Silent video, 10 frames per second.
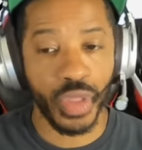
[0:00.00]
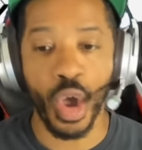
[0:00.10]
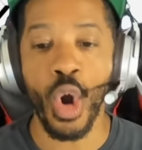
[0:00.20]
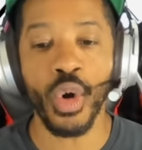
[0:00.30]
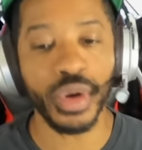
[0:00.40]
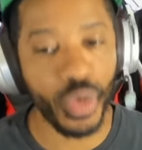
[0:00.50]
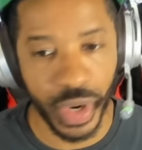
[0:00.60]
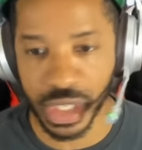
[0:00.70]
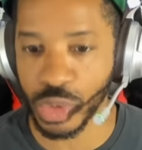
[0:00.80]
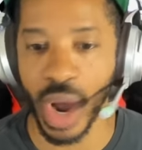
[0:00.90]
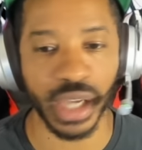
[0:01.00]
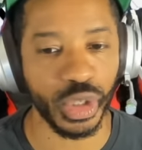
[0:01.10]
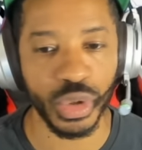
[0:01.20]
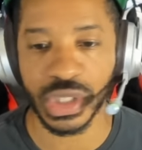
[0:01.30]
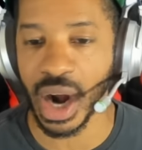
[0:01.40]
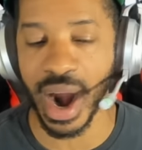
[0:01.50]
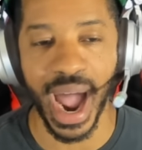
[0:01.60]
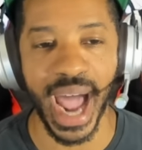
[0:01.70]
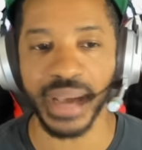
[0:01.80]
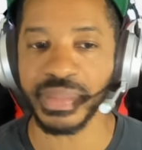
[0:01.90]
The only reason why dudes are
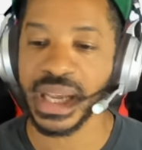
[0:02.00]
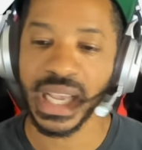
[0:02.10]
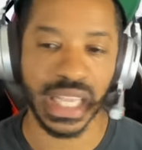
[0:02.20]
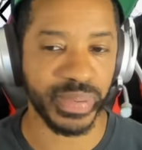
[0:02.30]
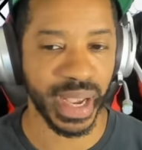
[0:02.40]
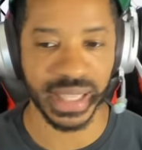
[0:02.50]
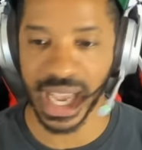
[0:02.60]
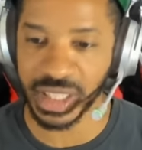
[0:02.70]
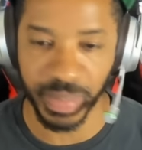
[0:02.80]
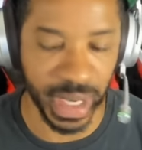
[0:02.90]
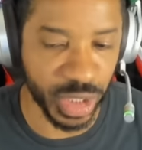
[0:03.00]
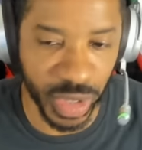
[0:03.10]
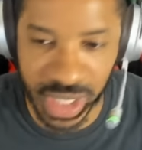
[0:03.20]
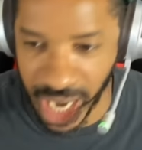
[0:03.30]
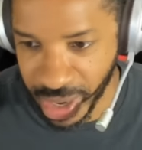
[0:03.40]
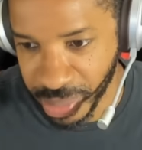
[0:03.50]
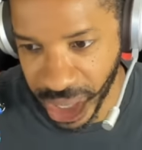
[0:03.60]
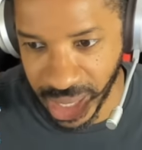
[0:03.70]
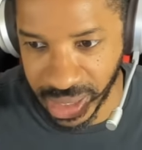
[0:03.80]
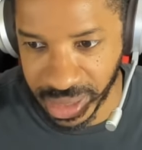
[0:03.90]
hyped is because it has the Metroid title
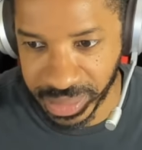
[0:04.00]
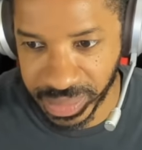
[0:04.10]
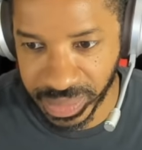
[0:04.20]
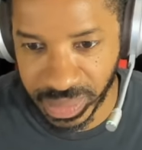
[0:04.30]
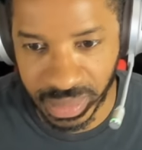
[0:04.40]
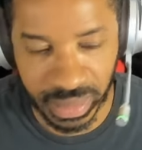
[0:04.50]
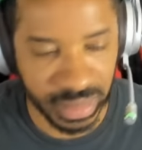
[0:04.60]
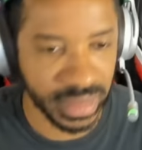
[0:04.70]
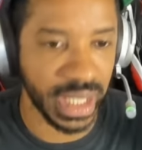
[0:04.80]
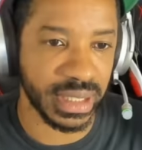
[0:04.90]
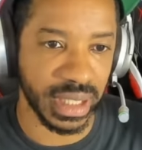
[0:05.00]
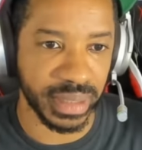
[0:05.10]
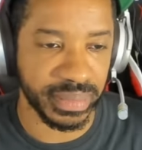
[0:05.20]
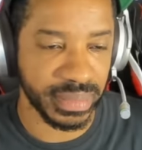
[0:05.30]
behind it. That's it.